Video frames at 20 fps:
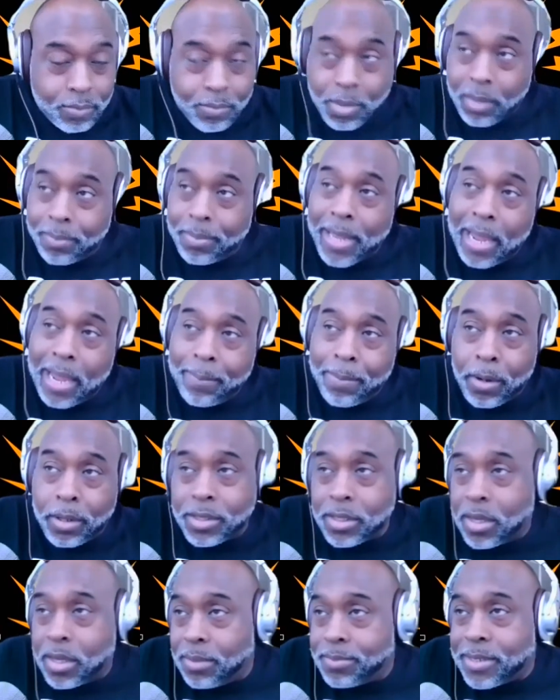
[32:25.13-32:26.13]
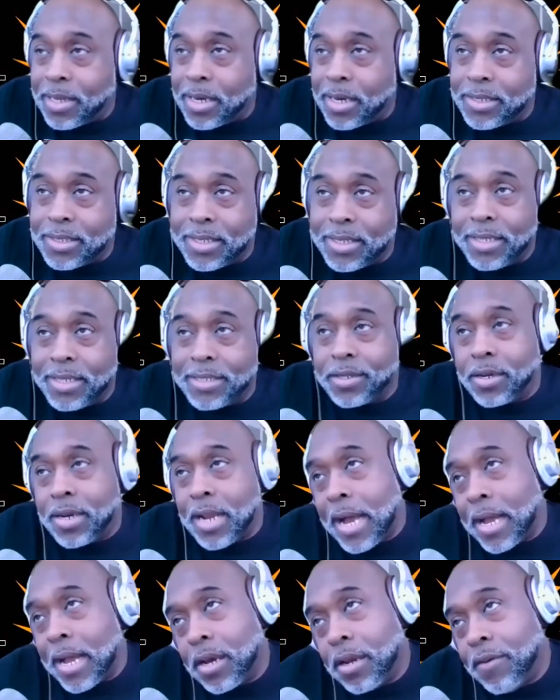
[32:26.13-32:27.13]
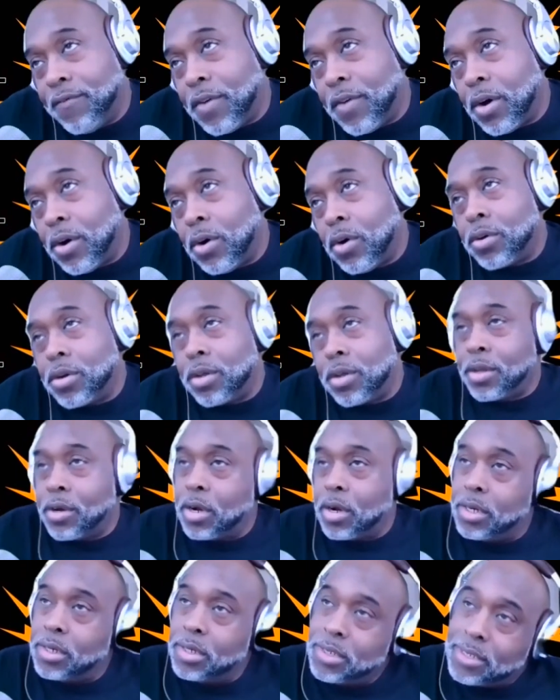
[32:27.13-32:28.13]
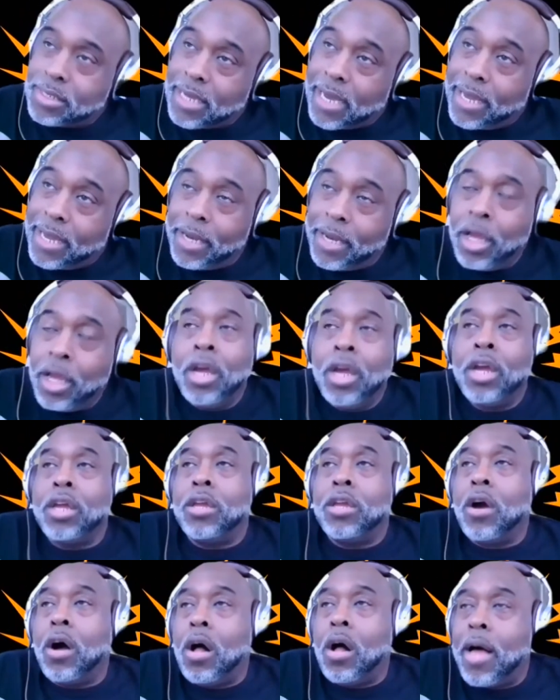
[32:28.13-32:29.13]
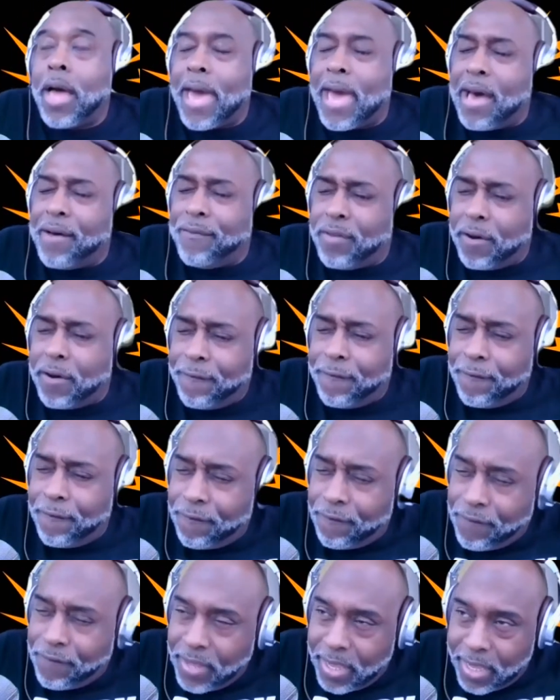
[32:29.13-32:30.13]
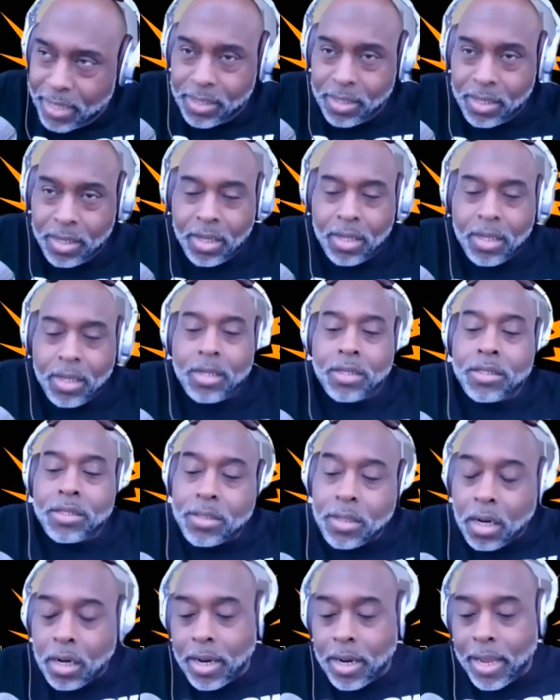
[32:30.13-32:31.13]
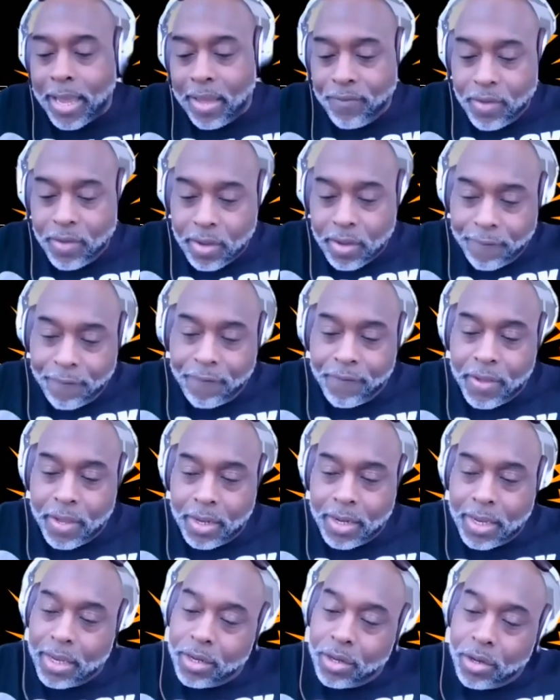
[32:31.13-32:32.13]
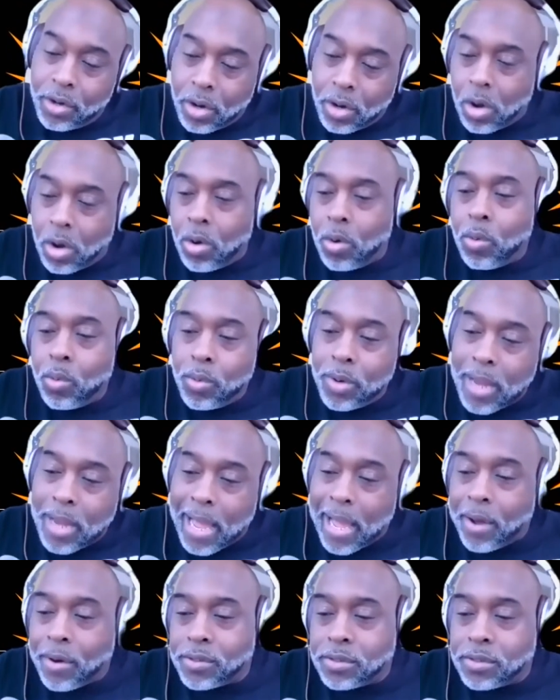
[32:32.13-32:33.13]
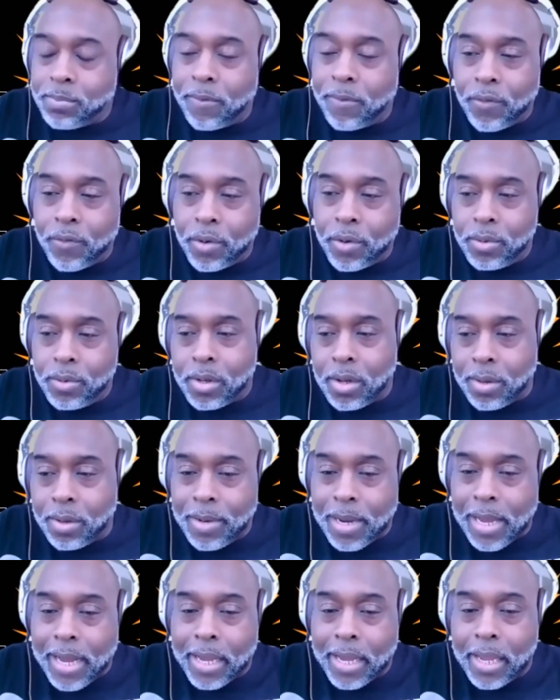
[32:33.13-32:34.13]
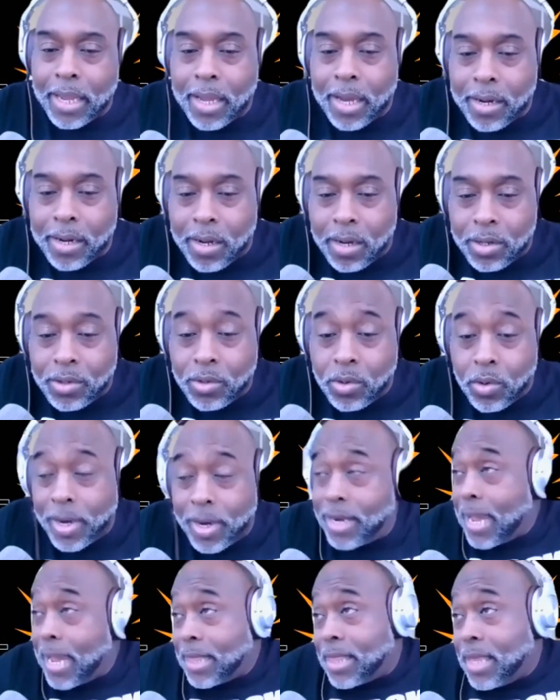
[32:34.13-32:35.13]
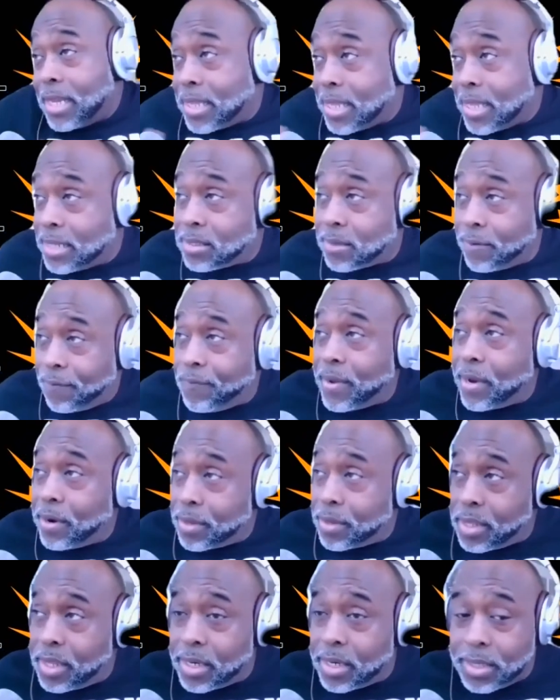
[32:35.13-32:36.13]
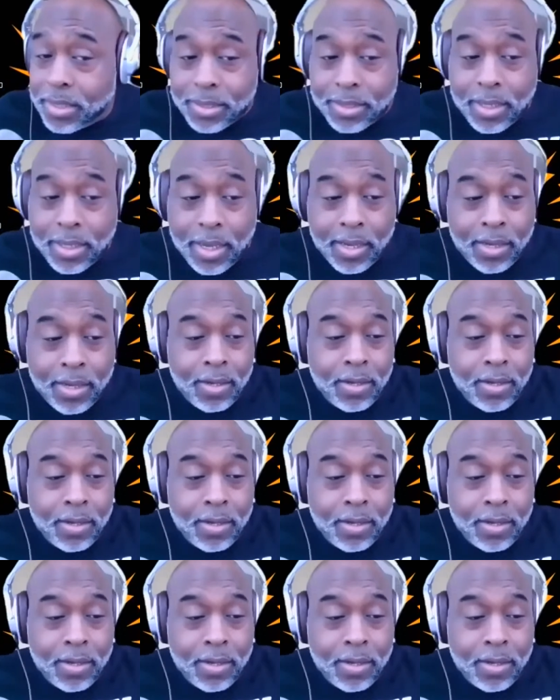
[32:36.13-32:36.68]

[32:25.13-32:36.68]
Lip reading: But a Black person comes out and says they're not going to vote, or they're undecided. Y'all have a fit. Start having a fit in your own house before you come knocking on our door. And I think that's a fair thing to say.